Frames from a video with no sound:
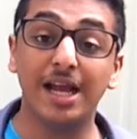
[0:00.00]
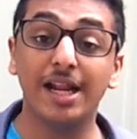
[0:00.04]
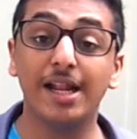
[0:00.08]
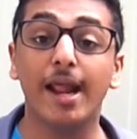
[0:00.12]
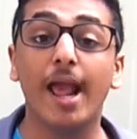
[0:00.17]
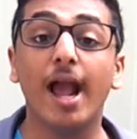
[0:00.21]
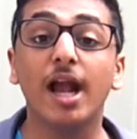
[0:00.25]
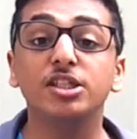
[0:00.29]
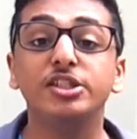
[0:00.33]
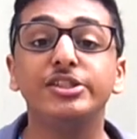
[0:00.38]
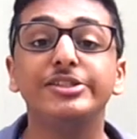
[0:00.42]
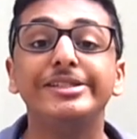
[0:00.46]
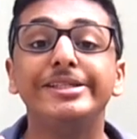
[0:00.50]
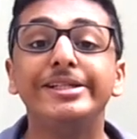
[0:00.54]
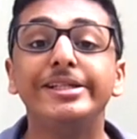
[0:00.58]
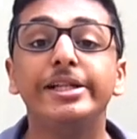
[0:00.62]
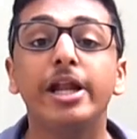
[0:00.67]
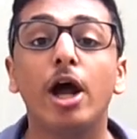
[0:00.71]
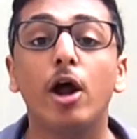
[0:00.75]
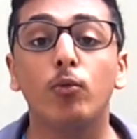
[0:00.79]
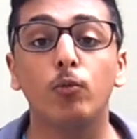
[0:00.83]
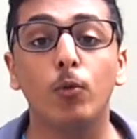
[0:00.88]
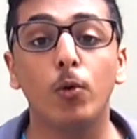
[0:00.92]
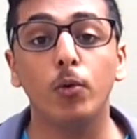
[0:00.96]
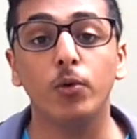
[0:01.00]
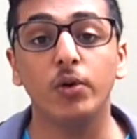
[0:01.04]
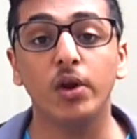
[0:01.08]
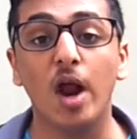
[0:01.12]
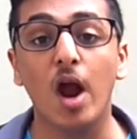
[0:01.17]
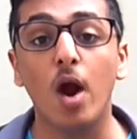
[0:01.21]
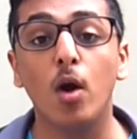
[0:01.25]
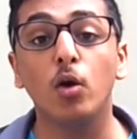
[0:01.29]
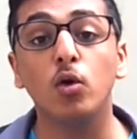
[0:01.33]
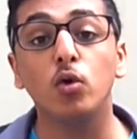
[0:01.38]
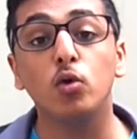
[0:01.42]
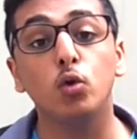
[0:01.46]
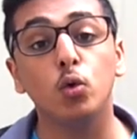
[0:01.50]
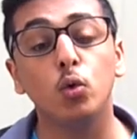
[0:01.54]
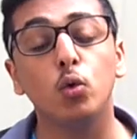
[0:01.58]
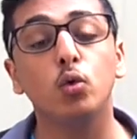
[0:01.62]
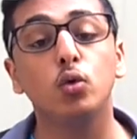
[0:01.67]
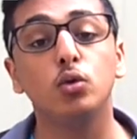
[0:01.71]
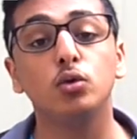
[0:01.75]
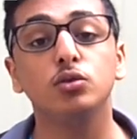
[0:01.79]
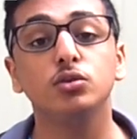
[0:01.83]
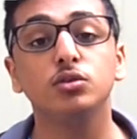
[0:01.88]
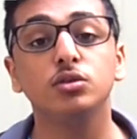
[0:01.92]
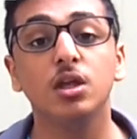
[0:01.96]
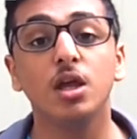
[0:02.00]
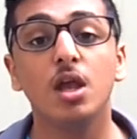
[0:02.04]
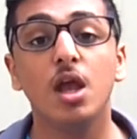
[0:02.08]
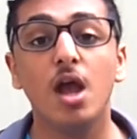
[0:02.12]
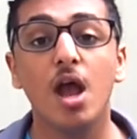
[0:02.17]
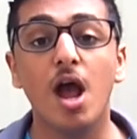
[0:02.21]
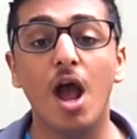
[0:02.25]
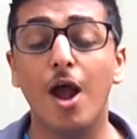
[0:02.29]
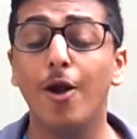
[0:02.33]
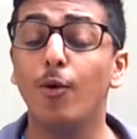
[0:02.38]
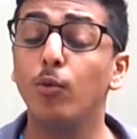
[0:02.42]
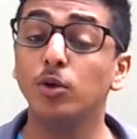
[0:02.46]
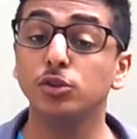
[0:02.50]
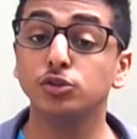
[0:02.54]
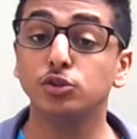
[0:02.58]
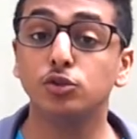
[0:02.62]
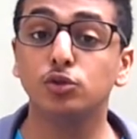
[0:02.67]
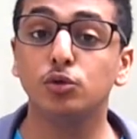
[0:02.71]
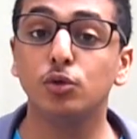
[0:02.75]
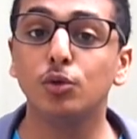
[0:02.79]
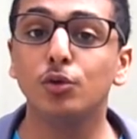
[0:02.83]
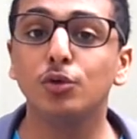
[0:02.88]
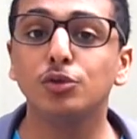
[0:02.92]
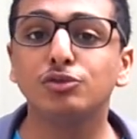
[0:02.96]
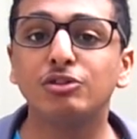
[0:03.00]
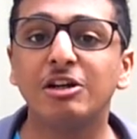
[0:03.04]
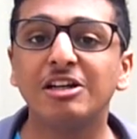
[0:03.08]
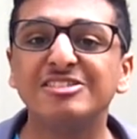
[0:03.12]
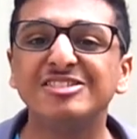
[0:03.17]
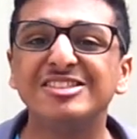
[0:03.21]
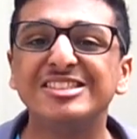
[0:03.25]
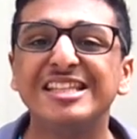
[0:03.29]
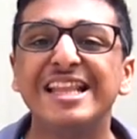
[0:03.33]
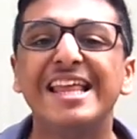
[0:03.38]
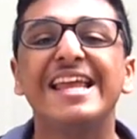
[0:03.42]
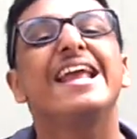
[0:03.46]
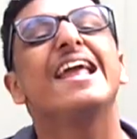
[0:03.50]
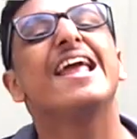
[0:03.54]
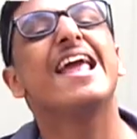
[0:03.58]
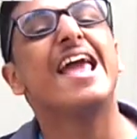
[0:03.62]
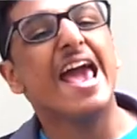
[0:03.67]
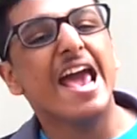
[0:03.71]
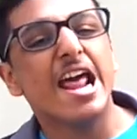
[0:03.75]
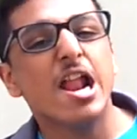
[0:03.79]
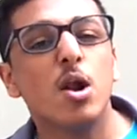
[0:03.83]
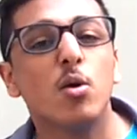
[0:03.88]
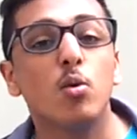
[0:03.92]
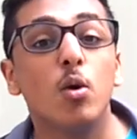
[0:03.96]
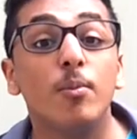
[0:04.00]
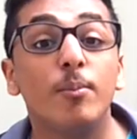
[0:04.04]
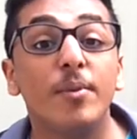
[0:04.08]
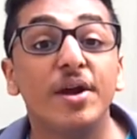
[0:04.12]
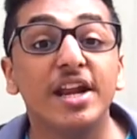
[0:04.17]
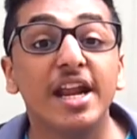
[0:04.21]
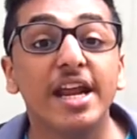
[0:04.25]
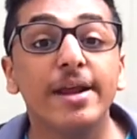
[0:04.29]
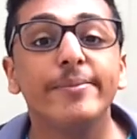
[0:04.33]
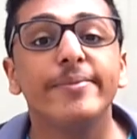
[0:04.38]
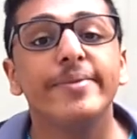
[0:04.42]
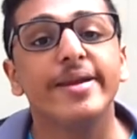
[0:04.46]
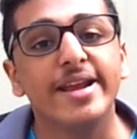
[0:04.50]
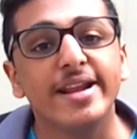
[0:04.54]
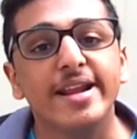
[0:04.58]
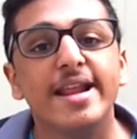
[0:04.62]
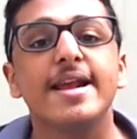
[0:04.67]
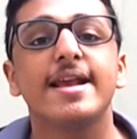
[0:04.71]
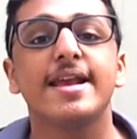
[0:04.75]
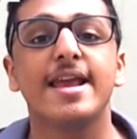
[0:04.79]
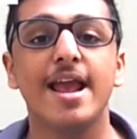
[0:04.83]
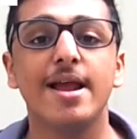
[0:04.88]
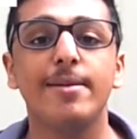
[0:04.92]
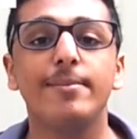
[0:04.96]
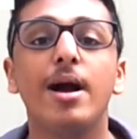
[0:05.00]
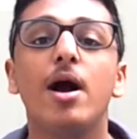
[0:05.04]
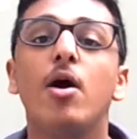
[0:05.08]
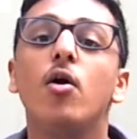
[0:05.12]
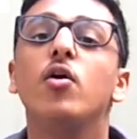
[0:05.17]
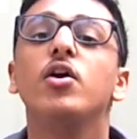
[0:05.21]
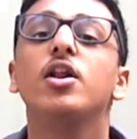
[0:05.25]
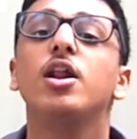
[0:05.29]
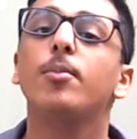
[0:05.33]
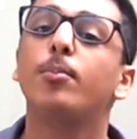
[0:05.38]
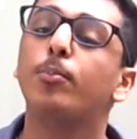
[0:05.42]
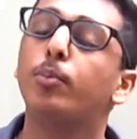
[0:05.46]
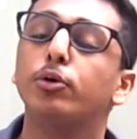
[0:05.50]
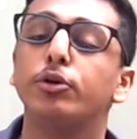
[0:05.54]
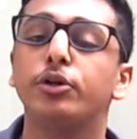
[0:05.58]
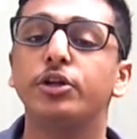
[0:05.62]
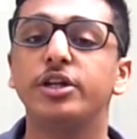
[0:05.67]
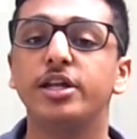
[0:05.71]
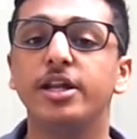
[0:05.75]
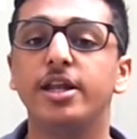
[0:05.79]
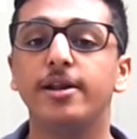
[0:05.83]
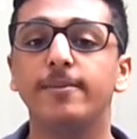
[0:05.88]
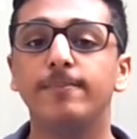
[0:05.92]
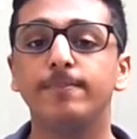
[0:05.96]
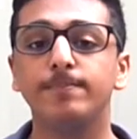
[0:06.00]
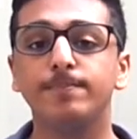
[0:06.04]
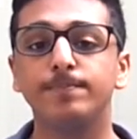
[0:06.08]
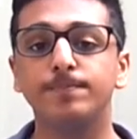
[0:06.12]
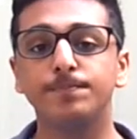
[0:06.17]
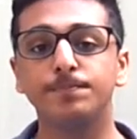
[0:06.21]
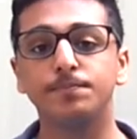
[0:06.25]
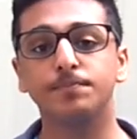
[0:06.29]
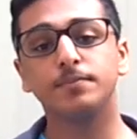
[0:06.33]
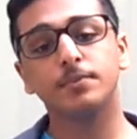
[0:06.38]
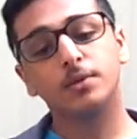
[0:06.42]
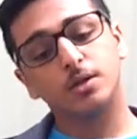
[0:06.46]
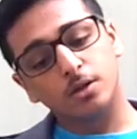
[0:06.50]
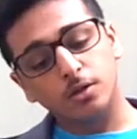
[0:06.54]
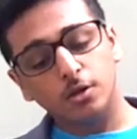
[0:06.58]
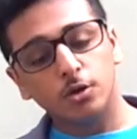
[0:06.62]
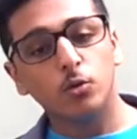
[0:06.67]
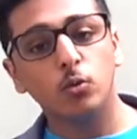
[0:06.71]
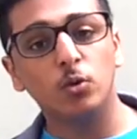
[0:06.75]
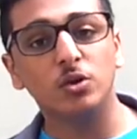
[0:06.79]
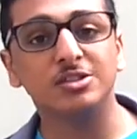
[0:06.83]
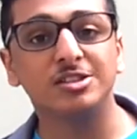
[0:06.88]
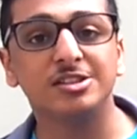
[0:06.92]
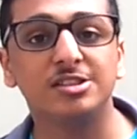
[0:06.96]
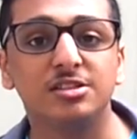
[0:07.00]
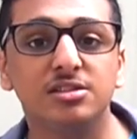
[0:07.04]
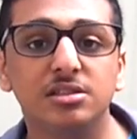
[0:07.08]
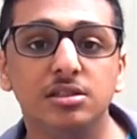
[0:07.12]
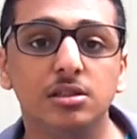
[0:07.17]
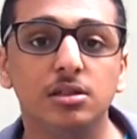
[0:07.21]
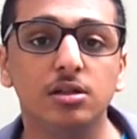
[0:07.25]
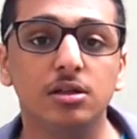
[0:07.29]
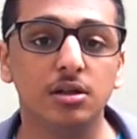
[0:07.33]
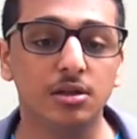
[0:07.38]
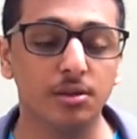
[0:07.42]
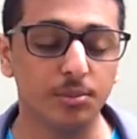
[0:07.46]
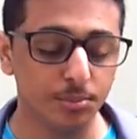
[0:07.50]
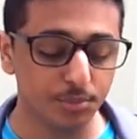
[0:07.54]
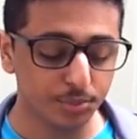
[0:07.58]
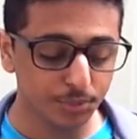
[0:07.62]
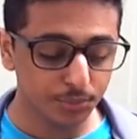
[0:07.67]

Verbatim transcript: I actually did not wrote it. I googled I went to Google Translate and I wrote my name and it came out and I put it in. What's up?